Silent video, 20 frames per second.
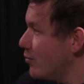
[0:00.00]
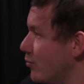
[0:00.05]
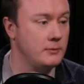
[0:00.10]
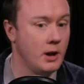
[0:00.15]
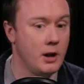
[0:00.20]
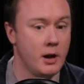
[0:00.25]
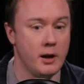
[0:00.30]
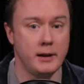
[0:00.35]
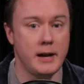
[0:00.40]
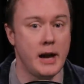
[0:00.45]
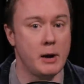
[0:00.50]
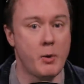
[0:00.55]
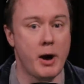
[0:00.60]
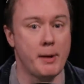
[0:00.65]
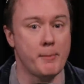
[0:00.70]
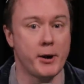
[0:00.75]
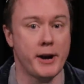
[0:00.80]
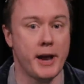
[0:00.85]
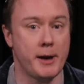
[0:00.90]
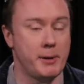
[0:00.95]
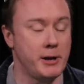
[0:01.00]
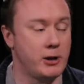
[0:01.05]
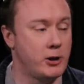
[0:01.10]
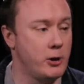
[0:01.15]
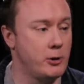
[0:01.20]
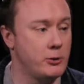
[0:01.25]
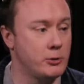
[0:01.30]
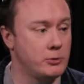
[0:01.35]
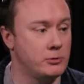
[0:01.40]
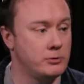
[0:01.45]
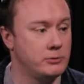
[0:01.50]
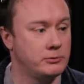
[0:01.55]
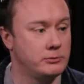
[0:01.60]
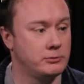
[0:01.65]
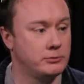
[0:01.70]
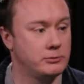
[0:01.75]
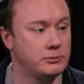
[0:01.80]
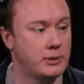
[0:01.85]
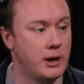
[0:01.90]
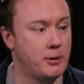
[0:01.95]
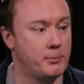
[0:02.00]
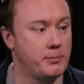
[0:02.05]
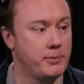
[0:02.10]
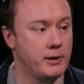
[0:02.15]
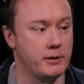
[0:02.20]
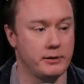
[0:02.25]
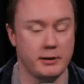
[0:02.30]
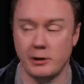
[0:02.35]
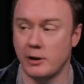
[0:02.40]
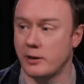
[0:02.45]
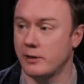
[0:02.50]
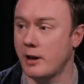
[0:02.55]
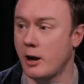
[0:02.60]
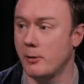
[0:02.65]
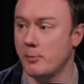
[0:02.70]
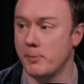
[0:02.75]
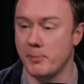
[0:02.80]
Or, uh, yeah, whack my name in Google. That'll, that'll